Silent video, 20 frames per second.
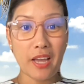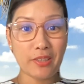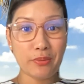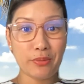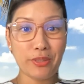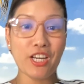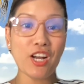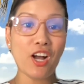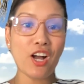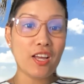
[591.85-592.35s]

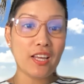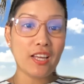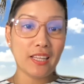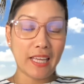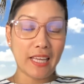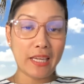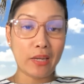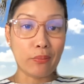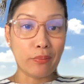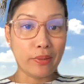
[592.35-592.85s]
We call it
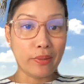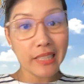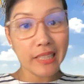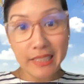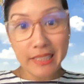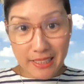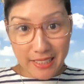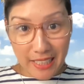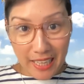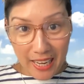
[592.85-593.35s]
like real
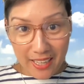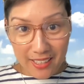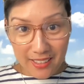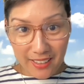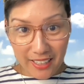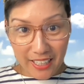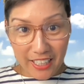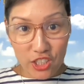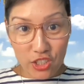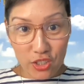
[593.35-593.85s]
estate.
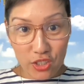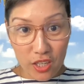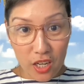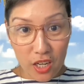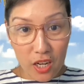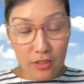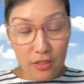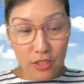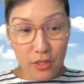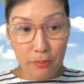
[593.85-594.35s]
Like your
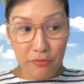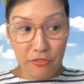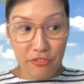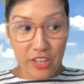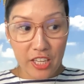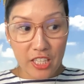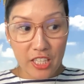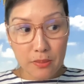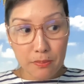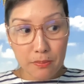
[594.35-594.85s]

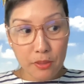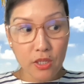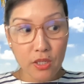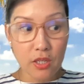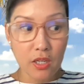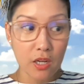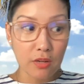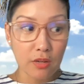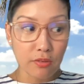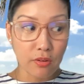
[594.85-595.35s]
Facebook
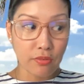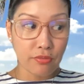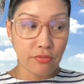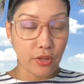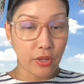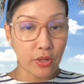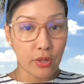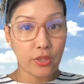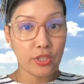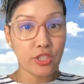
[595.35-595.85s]
cover
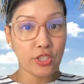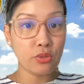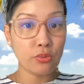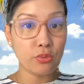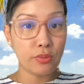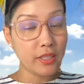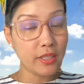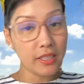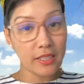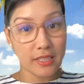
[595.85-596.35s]
photo is your
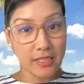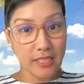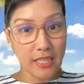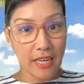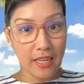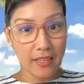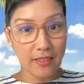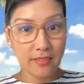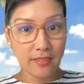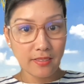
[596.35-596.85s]
real
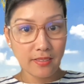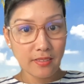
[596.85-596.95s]
estate.